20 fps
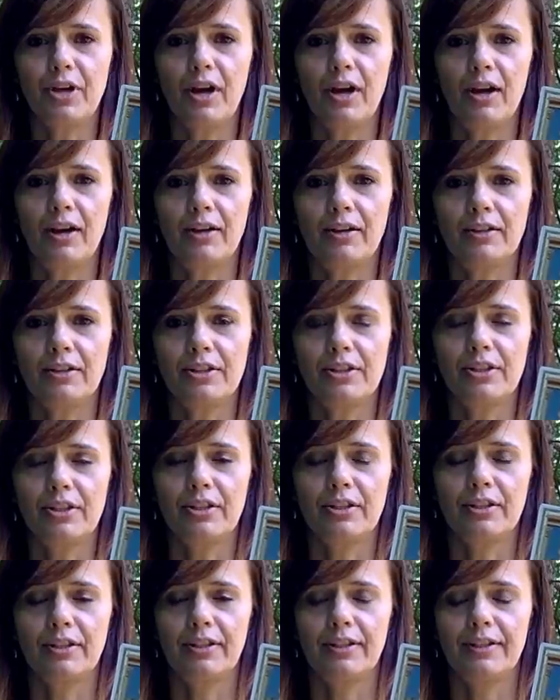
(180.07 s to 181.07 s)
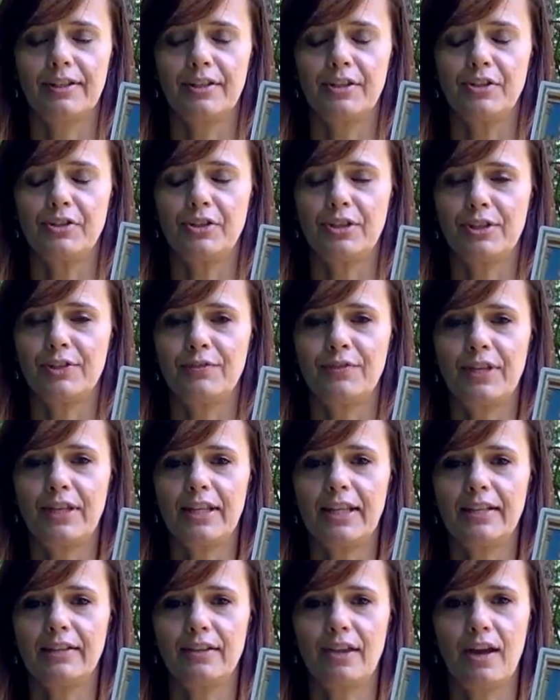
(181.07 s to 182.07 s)
heart, just
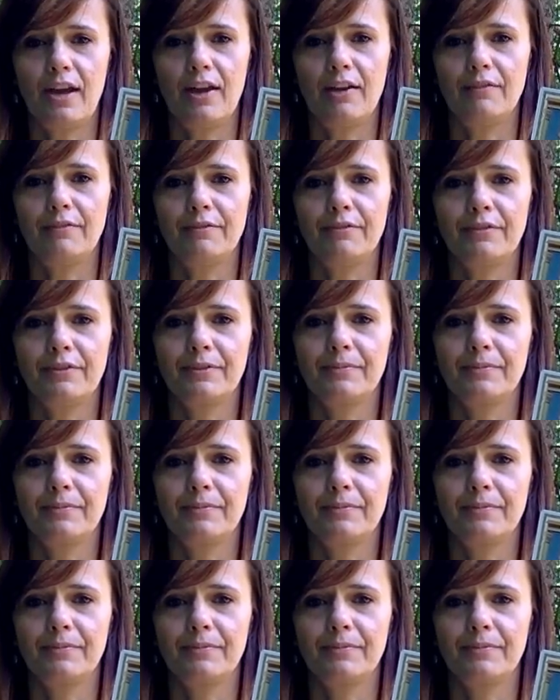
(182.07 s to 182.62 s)
feeling love.